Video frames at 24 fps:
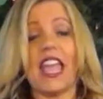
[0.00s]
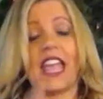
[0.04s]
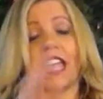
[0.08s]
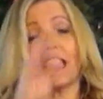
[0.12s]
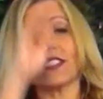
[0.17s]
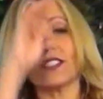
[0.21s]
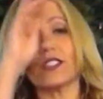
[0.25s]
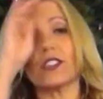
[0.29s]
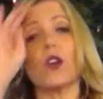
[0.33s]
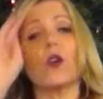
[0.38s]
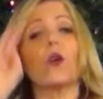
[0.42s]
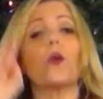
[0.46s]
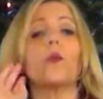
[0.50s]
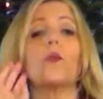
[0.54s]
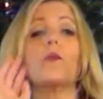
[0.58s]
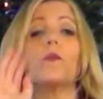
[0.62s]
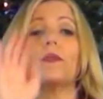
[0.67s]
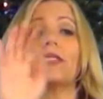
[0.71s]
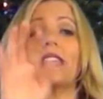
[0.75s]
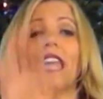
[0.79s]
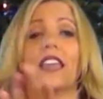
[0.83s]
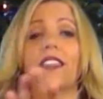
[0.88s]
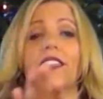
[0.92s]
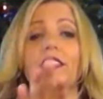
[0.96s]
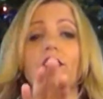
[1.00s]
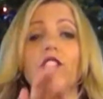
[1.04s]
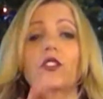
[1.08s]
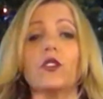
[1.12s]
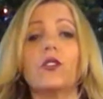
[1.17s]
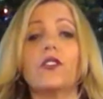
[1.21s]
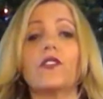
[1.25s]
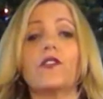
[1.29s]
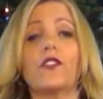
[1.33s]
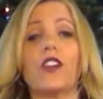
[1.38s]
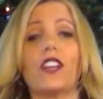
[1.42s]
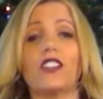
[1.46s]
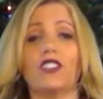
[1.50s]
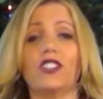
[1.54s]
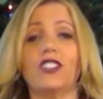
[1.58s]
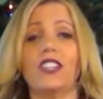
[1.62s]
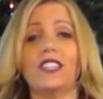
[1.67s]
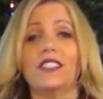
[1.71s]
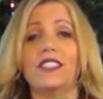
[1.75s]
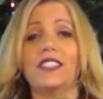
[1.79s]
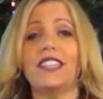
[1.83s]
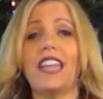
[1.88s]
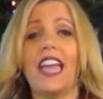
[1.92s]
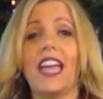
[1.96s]
thing. So get do the
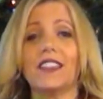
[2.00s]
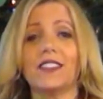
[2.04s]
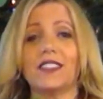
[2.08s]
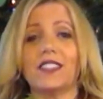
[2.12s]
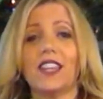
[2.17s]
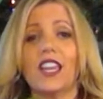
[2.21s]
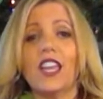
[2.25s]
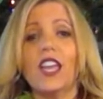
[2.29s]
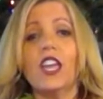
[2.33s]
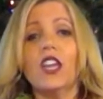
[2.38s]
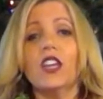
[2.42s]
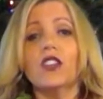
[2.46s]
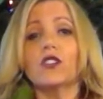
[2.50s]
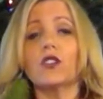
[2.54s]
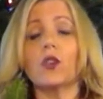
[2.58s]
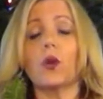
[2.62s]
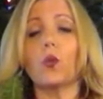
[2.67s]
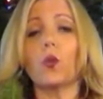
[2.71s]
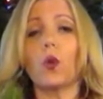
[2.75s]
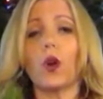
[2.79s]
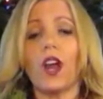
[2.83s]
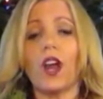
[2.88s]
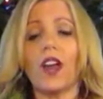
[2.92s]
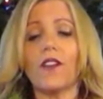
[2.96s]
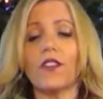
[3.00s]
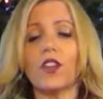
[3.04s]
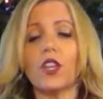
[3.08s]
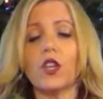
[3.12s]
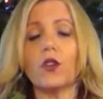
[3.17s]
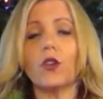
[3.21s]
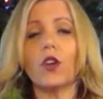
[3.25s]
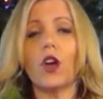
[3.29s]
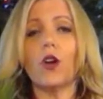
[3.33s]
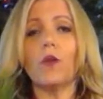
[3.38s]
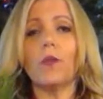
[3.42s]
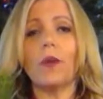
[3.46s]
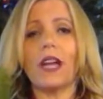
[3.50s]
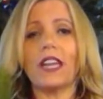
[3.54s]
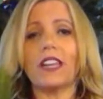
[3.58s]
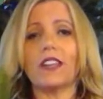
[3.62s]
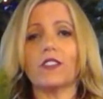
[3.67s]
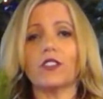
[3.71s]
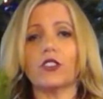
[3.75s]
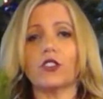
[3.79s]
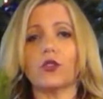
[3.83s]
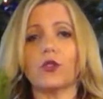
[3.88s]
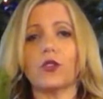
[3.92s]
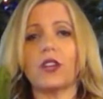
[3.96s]
freshness test so wherever you go by
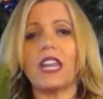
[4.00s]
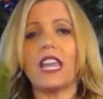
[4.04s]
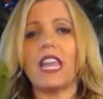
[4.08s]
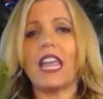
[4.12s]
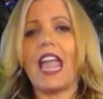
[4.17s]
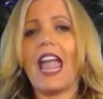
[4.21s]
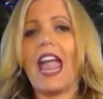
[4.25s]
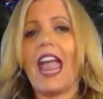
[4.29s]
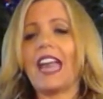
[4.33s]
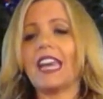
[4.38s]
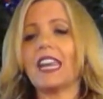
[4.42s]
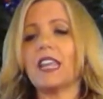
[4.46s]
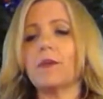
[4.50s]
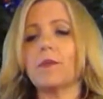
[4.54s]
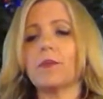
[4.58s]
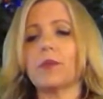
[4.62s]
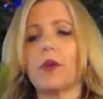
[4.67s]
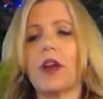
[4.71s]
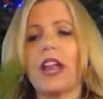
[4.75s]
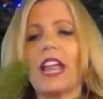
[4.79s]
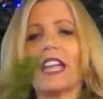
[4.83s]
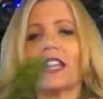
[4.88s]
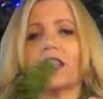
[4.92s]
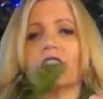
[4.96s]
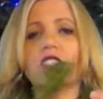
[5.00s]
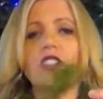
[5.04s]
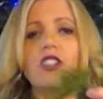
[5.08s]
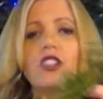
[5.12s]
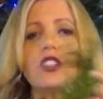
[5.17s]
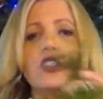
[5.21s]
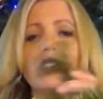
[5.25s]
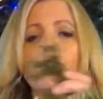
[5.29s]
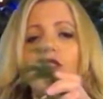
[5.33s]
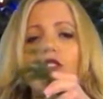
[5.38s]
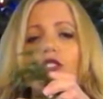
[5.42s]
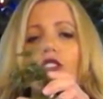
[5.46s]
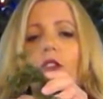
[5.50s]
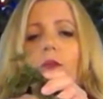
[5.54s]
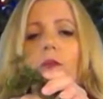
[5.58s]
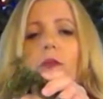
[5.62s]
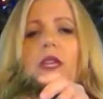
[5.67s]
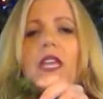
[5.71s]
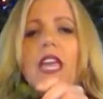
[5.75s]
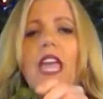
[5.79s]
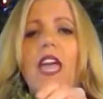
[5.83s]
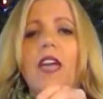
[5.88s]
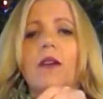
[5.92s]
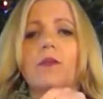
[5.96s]
your tree, any branch you should
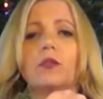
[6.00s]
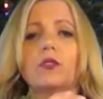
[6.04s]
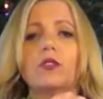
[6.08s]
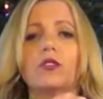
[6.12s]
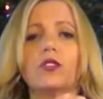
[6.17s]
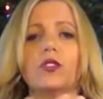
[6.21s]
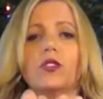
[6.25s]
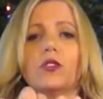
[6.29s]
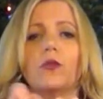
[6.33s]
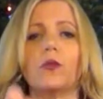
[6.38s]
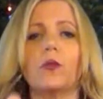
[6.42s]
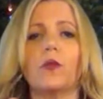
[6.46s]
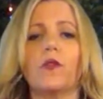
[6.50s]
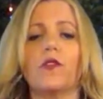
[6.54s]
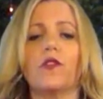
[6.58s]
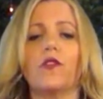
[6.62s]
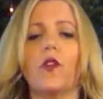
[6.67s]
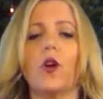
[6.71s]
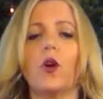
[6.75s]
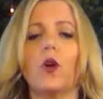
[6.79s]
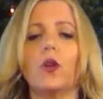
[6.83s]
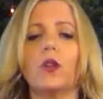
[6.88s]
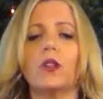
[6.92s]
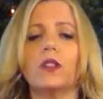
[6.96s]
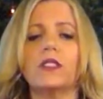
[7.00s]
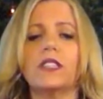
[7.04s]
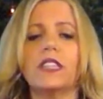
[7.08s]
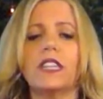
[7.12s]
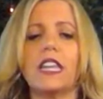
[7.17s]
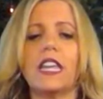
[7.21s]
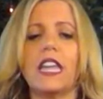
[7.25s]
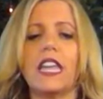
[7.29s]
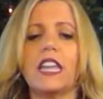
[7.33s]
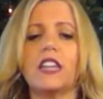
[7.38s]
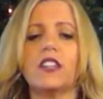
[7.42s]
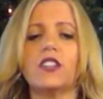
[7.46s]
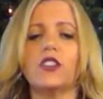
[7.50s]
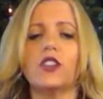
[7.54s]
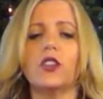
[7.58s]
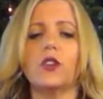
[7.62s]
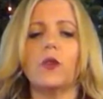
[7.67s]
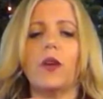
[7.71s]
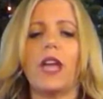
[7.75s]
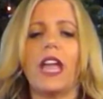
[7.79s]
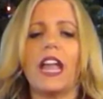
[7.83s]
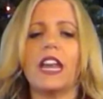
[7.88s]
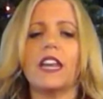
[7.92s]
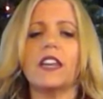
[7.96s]
be able to fold
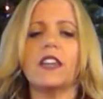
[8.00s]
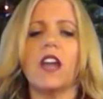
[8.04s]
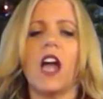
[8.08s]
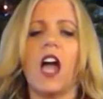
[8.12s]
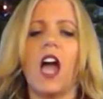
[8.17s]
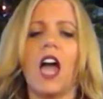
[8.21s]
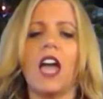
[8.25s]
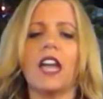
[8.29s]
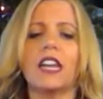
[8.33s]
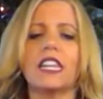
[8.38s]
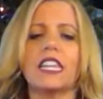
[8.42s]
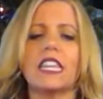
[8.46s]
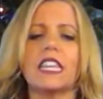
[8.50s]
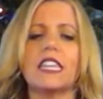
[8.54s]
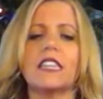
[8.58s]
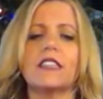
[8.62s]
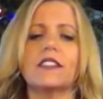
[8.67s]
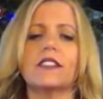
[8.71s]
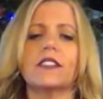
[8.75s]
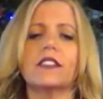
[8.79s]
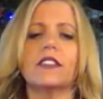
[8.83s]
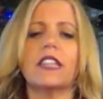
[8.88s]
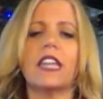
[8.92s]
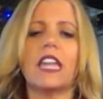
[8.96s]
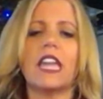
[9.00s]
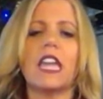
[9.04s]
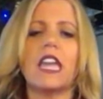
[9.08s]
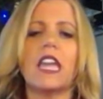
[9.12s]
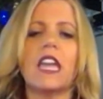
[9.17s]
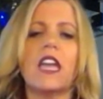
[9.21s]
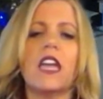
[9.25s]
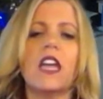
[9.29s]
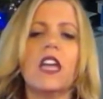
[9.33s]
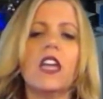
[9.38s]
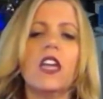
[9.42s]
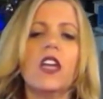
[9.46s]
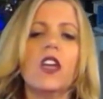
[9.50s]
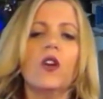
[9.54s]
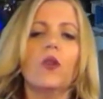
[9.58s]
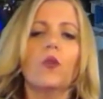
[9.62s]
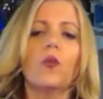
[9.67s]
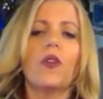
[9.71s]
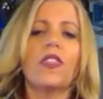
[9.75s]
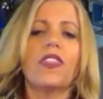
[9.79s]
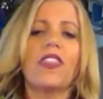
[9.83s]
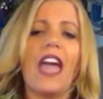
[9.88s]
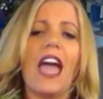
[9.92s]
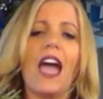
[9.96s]
into a knot easily
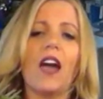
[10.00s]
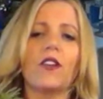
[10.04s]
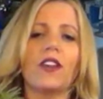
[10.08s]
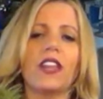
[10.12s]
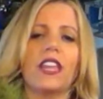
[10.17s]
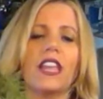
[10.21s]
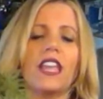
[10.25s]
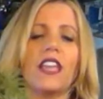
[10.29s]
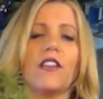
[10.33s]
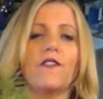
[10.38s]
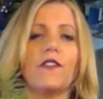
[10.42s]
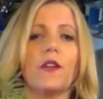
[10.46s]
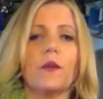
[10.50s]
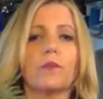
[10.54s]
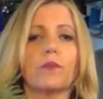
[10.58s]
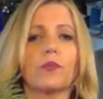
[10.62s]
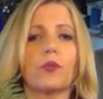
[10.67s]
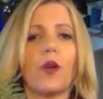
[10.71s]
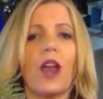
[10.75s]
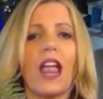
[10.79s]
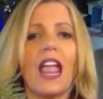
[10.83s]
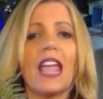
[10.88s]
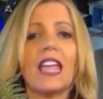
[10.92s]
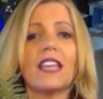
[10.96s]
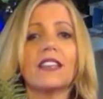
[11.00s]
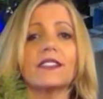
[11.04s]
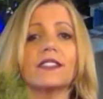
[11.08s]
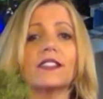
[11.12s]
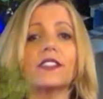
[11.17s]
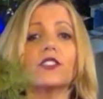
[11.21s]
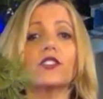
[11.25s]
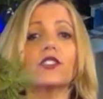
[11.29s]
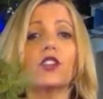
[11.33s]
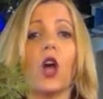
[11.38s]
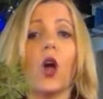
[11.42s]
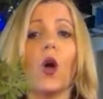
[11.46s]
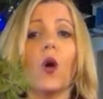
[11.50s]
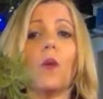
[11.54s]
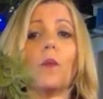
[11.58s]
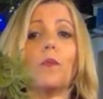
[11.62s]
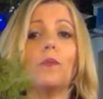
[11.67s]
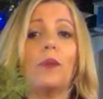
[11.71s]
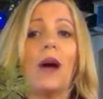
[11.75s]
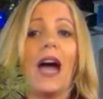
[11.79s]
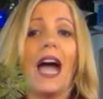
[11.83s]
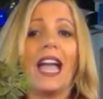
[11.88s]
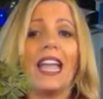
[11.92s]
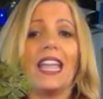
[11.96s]
without it. If it breaks,
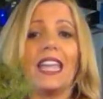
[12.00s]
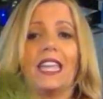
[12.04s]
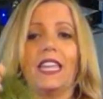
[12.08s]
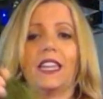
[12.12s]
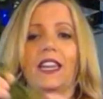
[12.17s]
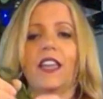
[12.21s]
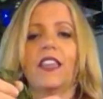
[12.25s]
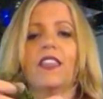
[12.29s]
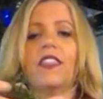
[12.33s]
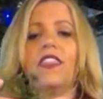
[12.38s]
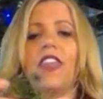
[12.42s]
don't buy it.